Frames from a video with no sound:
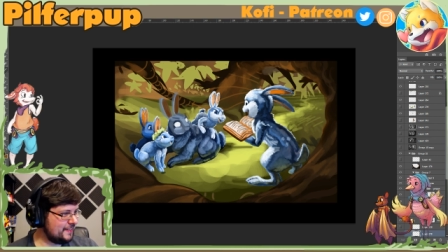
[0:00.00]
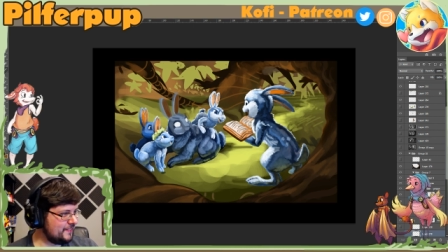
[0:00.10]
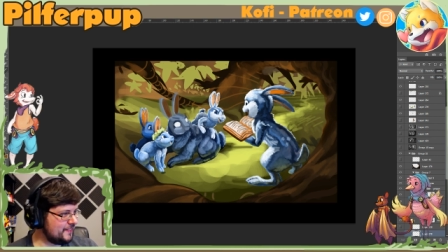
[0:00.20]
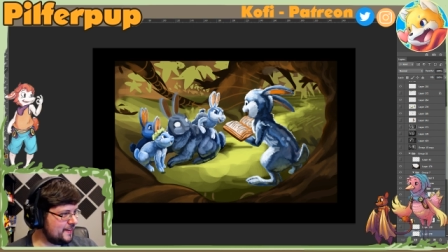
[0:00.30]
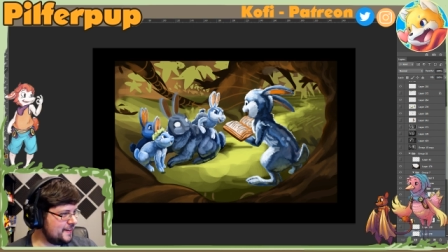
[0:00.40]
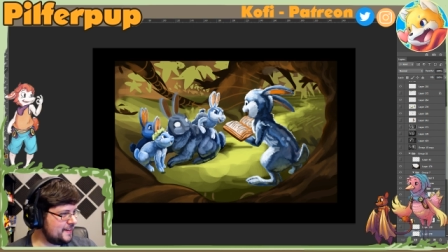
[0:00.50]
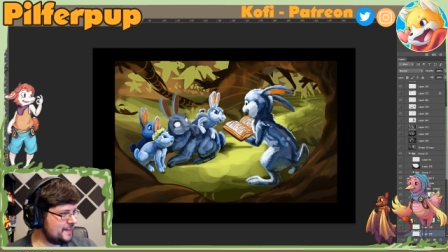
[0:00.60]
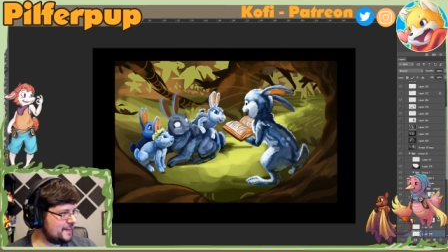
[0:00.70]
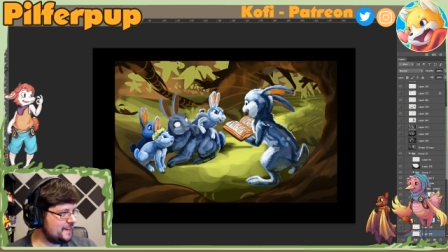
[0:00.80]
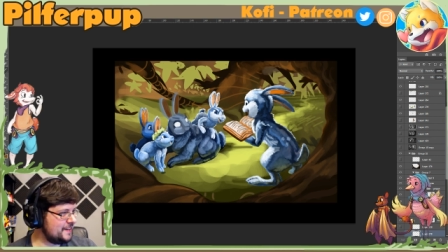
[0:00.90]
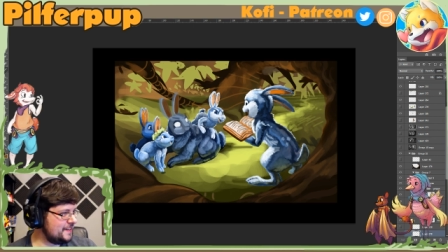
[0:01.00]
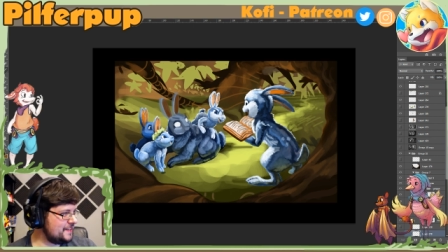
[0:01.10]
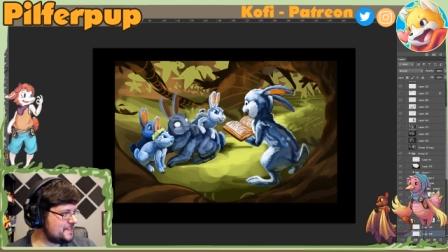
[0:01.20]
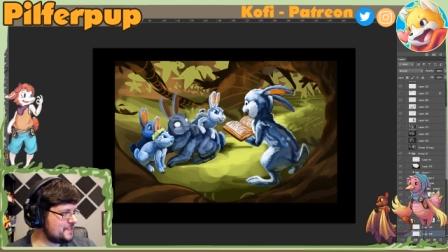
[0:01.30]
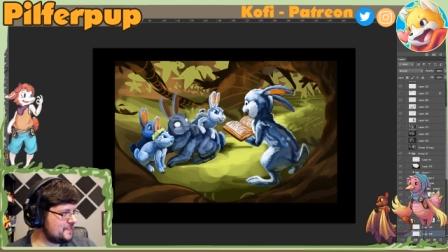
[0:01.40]
1,
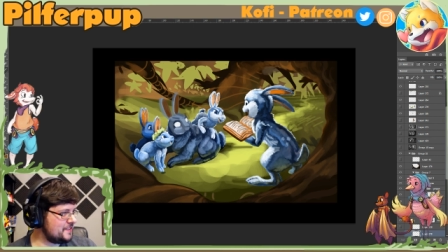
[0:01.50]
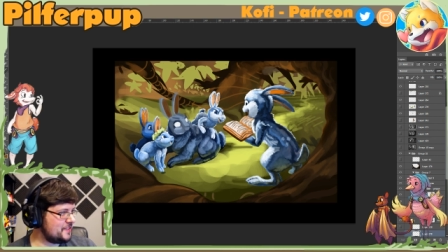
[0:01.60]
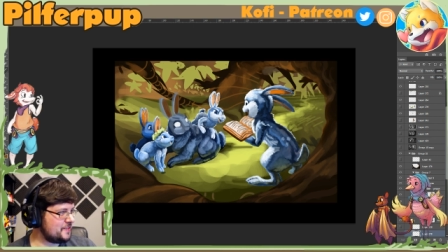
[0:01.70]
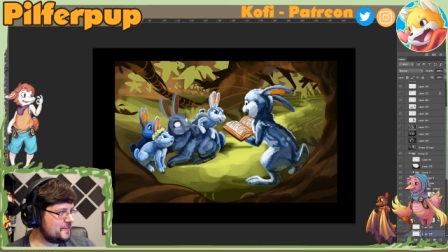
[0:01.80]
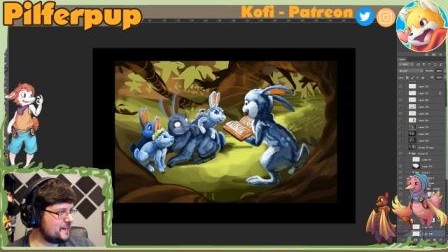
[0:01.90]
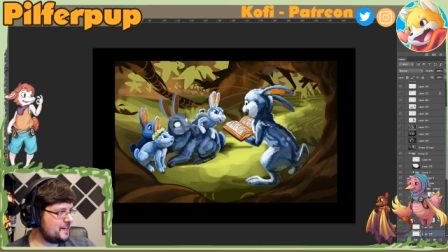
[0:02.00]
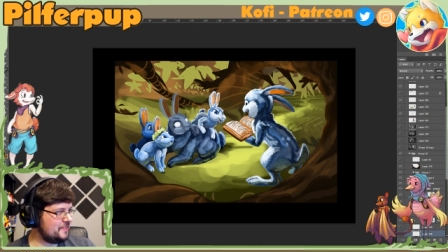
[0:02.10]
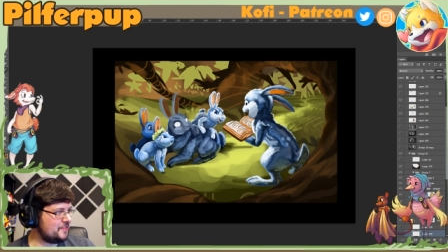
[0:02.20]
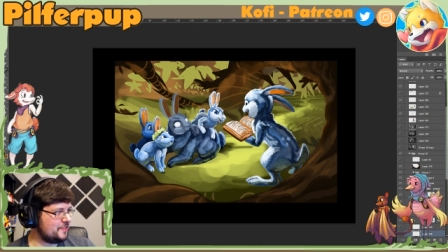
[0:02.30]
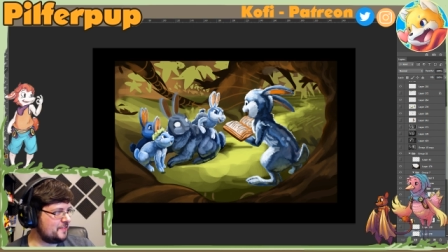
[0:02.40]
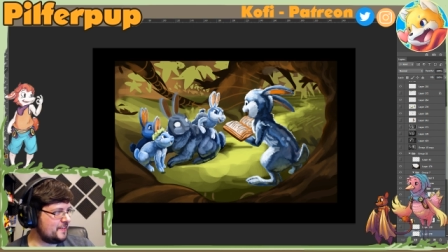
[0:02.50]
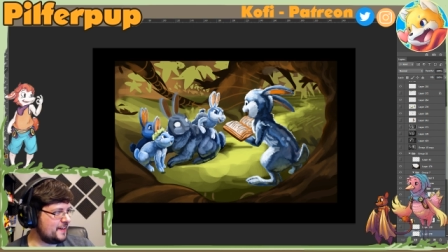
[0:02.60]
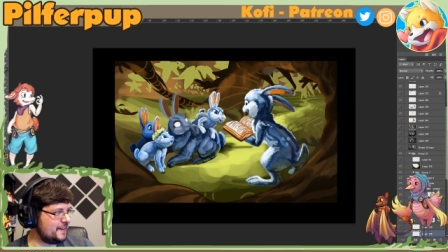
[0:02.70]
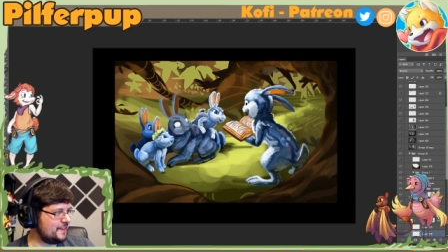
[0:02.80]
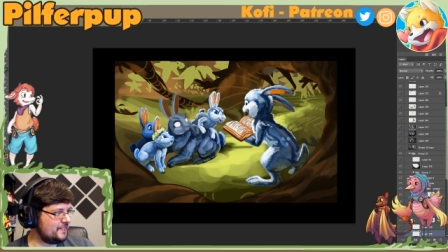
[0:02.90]
2, 3, 4,
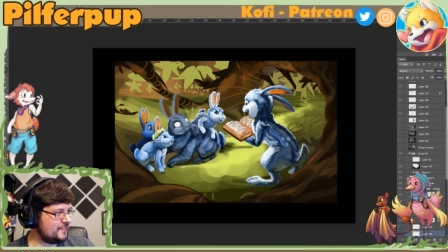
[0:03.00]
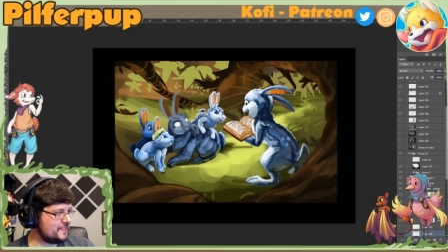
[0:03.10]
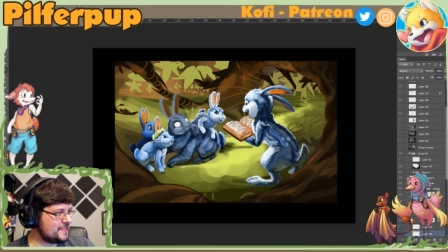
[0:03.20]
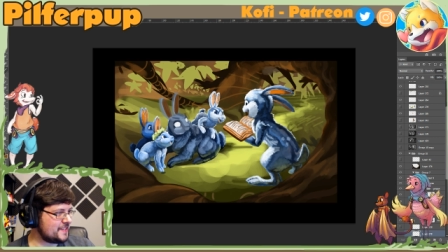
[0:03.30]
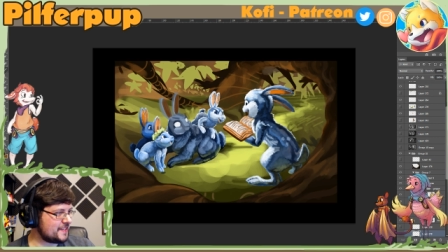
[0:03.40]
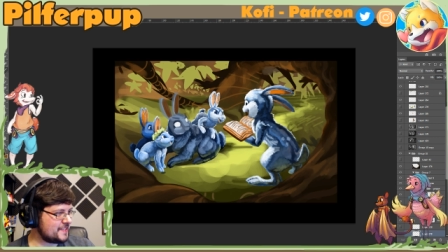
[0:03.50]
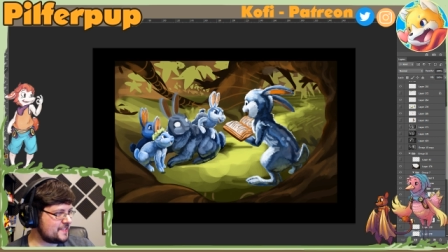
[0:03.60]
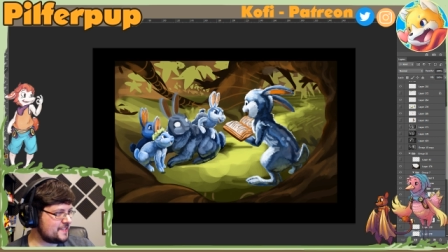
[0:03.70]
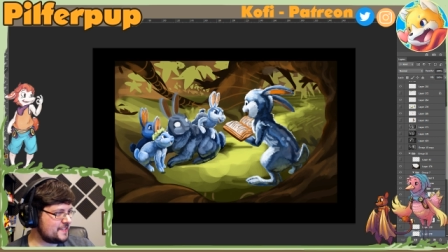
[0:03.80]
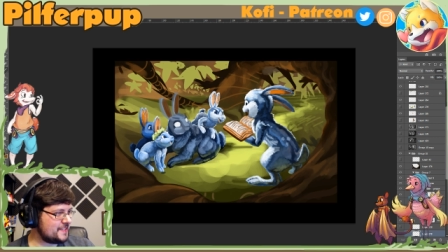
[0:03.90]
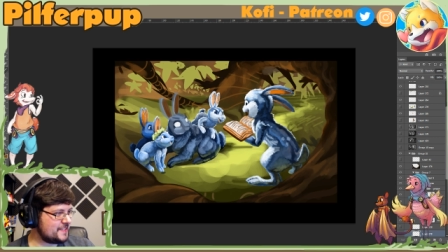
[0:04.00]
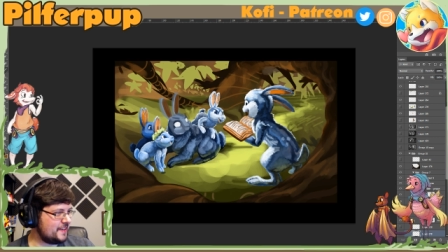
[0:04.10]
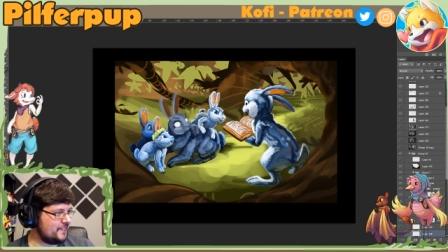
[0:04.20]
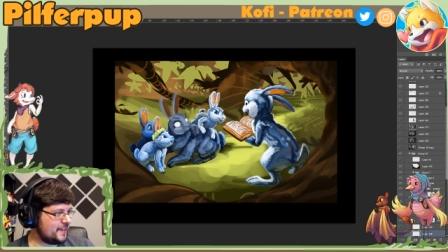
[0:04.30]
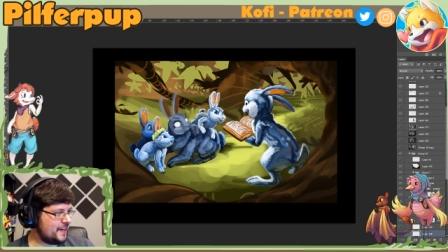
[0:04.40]
5, 6,
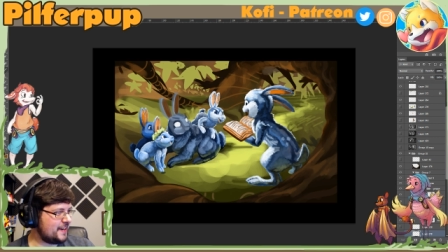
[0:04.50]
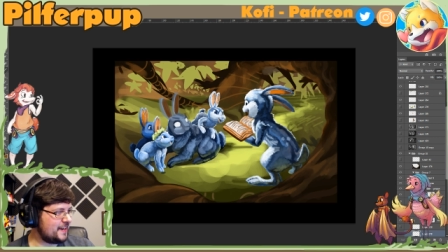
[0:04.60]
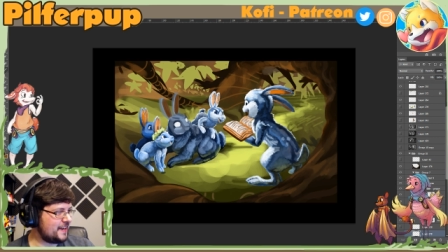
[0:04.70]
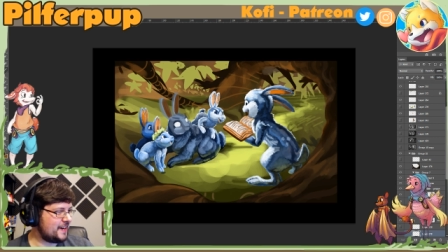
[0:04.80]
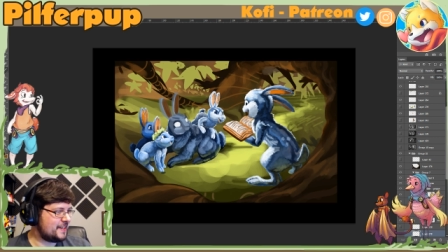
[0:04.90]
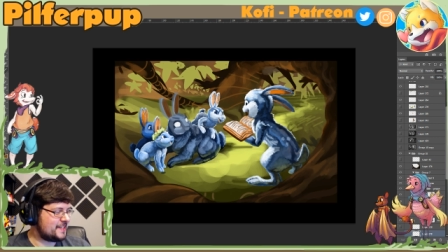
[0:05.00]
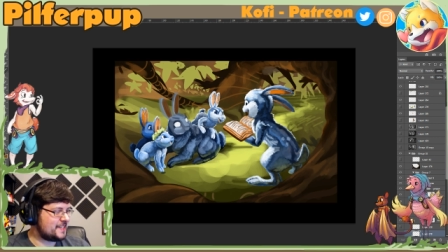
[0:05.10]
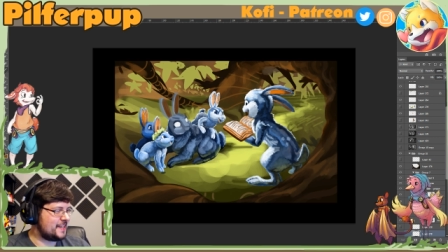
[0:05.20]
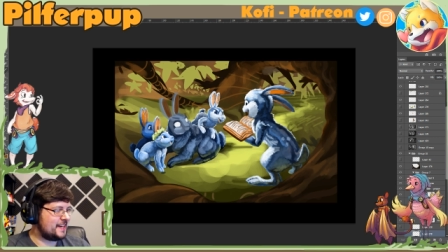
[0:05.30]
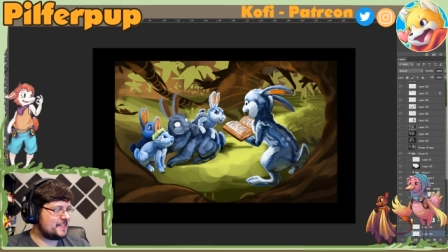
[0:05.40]
7, 8, 9, 10.